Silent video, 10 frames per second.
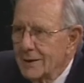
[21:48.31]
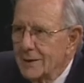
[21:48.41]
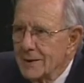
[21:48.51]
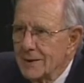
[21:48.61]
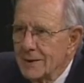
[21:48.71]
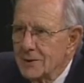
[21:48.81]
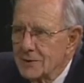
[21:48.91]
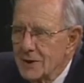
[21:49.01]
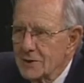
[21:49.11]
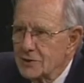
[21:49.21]
uh,
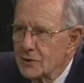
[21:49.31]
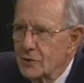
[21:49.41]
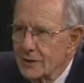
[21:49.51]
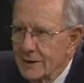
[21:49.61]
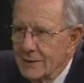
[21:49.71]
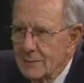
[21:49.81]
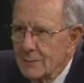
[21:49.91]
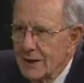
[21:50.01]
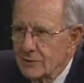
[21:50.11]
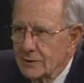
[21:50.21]
a, a sturdy
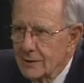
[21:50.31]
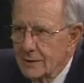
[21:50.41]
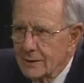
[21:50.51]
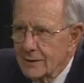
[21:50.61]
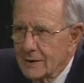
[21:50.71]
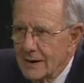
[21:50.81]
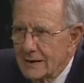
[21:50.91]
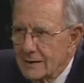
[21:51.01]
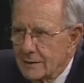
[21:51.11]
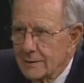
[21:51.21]

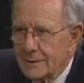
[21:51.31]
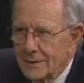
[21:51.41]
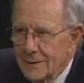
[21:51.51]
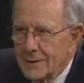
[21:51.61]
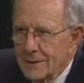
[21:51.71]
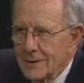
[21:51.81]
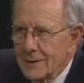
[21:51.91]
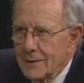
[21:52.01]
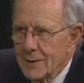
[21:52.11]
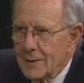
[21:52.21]
mountaineer
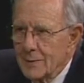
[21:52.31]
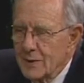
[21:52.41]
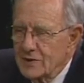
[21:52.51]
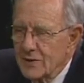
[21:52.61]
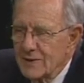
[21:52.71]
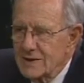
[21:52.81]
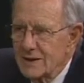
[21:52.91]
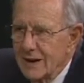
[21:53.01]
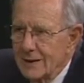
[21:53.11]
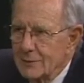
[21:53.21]
much of his
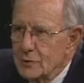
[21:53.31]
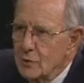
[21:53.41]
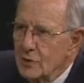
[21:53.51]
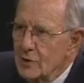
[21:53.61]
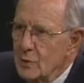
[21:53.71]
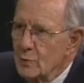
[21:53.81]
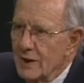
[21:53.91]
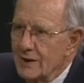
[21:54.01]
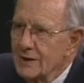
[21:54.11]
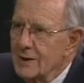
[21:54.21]
life to
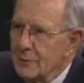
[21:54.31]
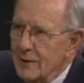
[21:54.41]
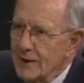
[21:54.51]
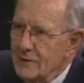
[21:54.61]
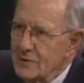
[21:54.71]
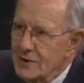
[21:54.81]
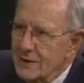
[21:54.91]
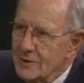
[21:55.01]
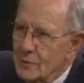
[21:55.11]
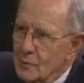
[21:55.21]
accumulate enough
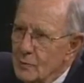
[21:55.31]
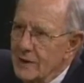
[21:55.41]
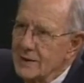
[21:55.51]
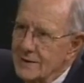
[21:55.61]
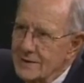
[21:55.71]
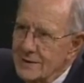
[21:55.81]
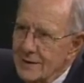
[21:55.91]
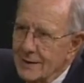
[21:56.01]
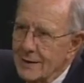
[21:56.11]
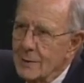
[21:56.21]
energy to raise
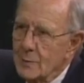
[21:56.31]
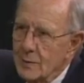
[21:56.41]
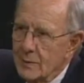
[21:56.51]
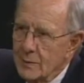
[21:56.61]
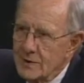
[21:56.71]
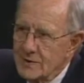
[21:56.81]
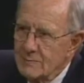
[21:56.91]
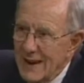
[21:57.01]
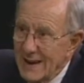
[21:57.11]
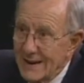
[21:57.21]
him his
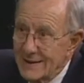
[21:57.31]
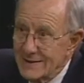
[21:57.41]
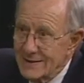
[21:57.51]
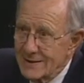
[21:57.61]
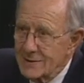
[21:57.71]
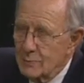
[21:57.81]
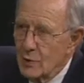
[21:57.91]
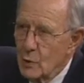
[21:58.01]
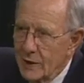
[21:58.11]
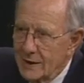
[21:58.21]
mass, his
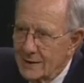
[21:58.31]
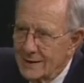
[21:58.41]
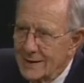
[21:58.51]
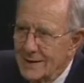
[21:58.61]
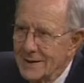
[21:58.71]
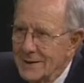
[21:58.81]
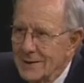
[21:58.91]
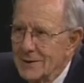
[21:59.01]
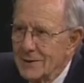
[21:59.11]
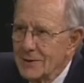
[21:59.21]
weight, Goodness.
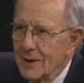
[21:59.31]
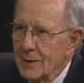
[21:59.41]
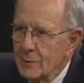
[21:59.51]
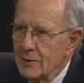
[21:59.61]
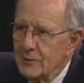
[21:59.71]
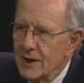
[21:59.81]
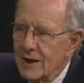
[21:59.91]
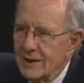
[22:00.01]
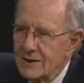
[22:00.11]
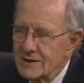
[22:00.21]
above the
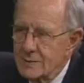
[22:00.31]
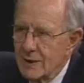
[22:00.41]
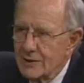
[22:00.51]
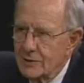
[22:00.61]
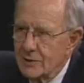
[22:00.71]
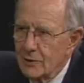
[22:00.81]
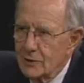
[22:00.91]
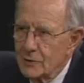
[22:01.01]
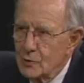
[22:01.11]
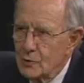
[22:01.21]
highest mountain
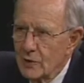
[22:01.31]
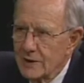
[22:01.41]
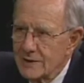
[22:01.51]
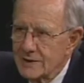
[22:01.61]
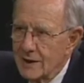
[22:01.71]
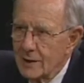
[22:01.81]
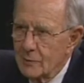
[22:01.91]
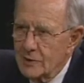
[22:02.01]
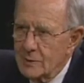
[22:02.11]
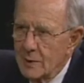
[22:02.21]
on a neutron star,
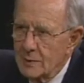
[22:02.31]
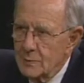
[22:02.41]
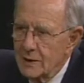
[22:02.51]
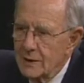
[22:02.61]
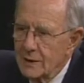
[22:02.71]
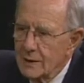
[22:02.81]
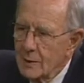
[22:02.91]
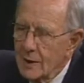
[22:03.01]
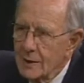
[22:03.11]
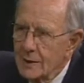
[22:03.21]
which might be
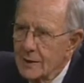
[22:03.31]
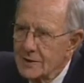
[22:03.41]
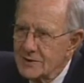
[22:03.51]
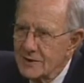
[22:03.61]
uh, a